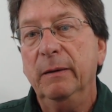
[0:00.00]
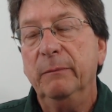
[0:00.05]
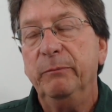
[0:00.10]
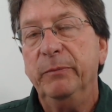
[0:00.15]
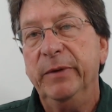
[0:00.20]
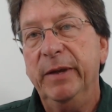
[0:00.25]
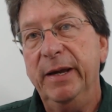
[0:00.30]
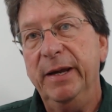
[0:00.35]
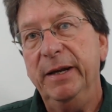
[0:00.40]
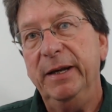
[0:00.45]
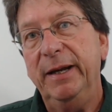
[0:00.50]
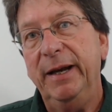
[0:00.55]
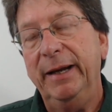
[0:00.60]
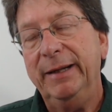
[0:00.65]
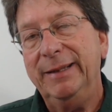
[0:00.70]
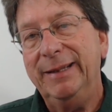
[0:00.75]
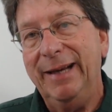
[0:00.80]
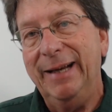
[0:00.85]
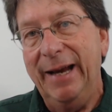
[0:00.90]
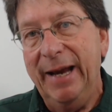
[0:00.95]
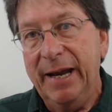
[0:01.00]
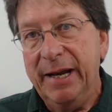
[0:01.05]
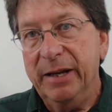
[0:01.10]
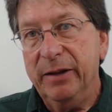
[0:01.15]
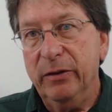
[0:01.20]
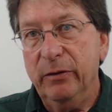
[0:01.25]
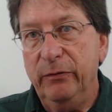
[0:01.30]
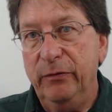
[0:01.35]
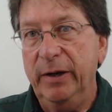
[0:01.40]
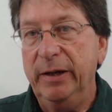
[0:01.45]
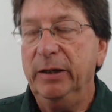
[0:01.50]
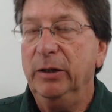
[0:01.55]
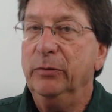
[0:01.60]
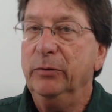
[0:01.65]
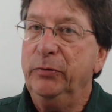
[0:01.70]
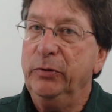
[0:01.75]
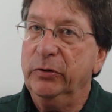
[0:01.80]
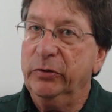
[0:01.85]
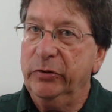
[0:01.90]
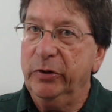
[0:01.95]
Then at the end of the video,
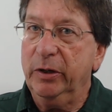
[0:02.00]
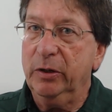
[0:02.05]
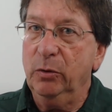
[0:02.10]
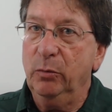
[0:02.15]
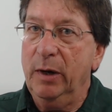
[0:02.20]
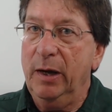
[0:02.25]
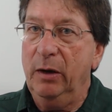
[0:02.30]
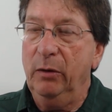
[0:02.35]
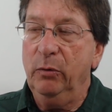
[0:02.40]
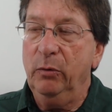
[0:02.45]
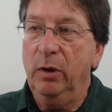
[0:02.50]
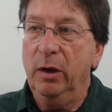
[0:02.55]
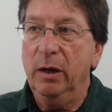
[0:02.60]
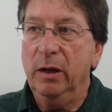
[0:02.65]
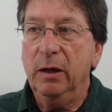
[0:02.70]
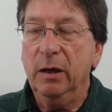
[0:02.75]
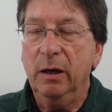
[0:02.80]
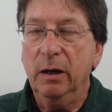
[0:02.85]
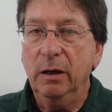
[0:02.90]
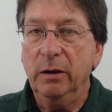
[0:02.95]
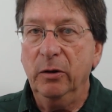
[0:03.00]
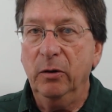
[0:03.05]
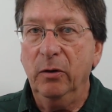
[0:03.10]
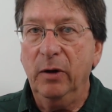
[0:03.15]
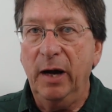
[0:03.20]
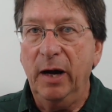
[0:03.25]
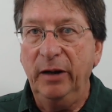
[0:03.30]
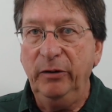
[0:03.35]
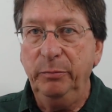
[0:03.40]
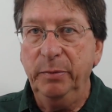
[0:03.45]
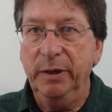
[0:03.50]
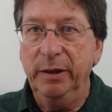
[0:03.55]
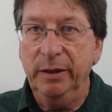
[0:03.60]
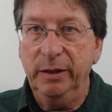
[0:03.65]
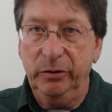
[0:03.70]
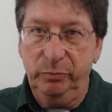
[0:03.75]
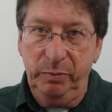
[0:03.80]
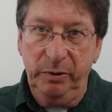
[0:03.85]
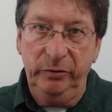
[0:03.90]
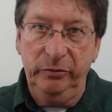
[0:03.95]
if you stick around, I've been in
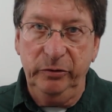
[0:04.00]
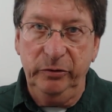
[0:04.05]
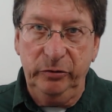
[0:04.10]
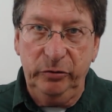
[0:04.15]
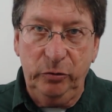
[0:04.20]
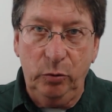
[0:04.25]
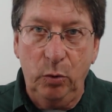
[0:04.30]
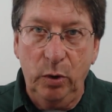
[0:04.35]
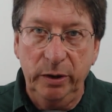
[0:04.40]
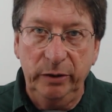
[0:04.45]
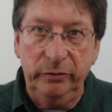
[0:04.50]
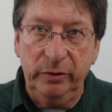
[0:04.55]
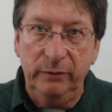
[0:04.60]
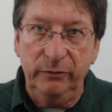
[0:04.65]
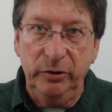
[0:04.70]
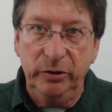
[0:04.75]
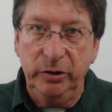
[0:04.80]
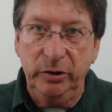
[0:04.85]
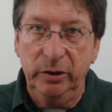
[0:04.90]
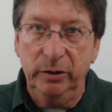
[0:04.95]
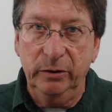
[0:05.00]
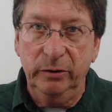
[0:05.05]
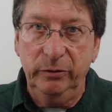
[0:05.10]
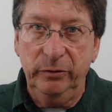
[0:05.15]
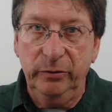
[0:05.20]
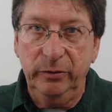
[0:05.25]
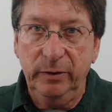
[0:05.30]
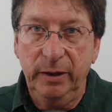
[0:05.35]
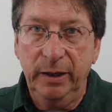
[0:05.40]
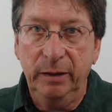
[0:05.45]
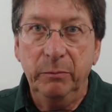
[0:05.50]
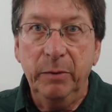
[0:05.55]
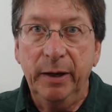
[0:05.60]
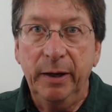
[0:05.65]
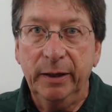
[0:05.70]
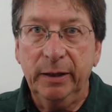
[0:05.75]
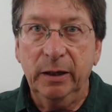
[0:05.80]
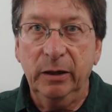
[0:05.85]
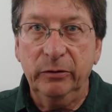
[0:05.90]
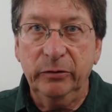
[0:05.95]
this business 27 years in
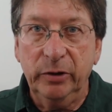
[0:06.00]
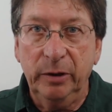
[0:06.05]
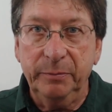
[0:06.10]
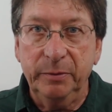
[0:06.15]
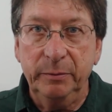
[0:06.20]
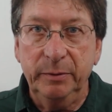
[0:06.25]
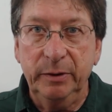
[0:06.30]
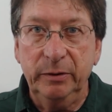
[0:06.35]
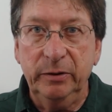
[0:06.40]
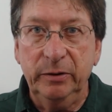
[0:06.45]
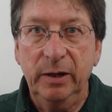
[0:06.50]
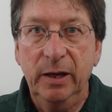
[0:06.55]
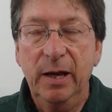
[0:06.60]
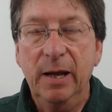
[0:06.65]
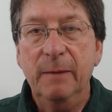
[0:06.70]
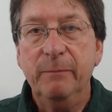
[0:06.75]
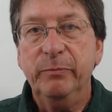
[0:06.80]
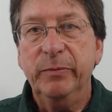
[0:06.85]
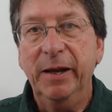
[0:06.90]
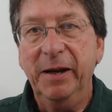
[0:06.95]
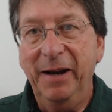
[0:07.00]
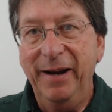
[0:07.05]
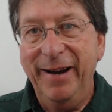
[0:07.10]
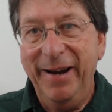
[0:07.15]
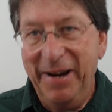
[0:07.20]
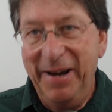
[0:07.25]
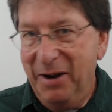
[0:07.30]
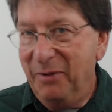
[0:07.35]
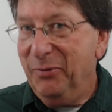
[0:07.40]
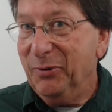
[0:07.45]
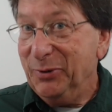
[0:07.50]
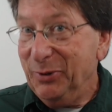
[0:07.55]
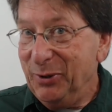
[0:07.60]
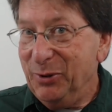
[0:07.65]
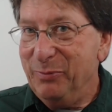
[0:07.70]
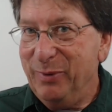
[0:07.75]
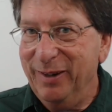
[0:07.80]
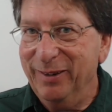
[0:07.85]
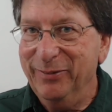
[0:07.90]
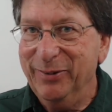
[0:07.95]
Medicare Supplements, and I have a little
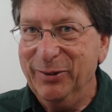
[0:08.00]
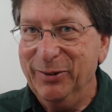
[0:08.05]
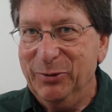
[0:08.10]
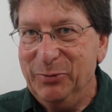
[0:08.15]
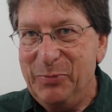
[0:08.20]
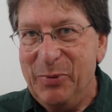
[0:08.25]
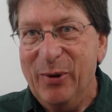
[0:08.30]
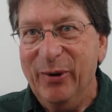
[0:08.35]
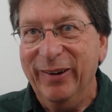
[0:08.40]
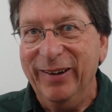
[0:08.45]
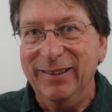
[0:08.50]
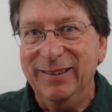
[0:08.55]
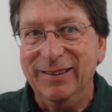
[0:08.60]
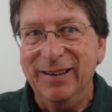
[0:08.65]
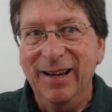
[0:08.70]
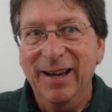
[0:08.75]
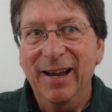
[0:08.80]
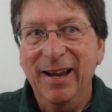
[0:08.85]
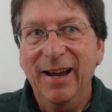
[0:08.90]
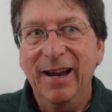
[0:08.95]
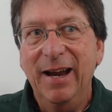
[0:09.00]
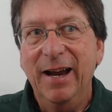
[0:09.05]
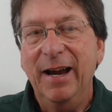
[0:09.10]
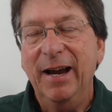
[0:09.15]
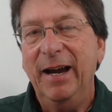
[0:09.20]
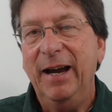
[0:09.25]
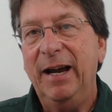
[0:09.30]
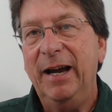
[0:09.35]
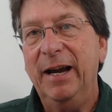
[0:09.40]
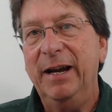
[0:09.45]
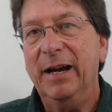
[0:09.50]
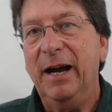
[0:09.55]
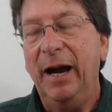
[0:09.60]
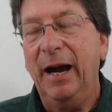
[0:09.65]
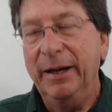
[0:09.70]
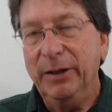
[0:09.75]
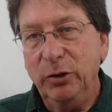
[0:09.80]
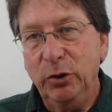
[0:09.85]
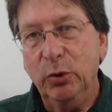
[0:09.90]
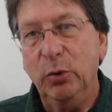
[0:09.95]
bit of experience, and
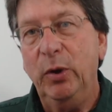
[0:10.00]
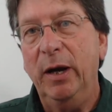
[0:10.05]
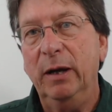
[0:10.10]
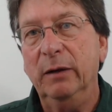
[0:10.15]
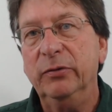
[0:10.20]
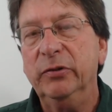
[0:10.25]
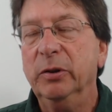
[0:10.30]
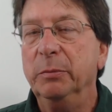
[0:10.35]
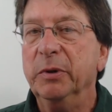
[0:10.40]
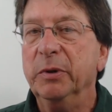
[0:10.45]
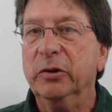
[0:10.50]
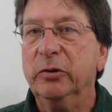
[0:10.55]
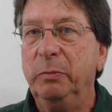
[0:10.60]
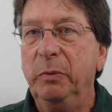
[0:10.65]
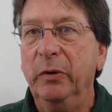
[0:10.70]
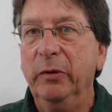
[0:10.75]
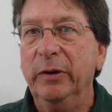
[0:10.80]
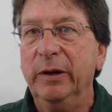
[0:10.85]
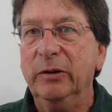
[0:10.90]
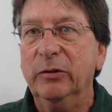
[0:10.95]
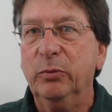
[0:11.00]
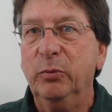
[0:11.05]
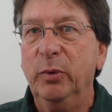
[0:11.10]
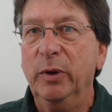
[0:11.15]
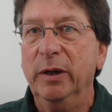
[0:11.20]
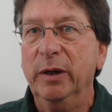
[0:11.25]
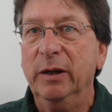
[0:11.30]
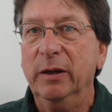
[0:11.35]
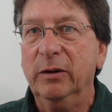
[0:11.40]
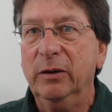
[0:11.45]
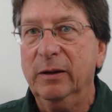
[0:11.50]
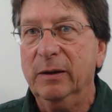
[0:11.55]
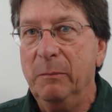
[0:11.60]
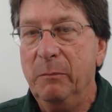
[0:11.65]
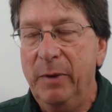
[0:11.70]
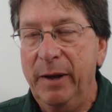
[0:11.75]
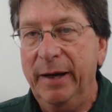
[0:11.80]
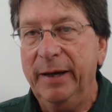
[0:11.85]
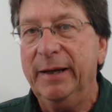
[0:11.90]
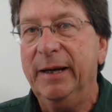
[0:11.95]
I do have some experience with
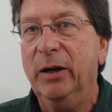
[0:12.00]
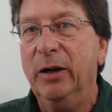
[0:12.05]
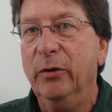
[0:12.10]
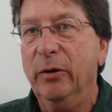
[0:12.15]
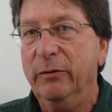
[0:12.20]
Medicare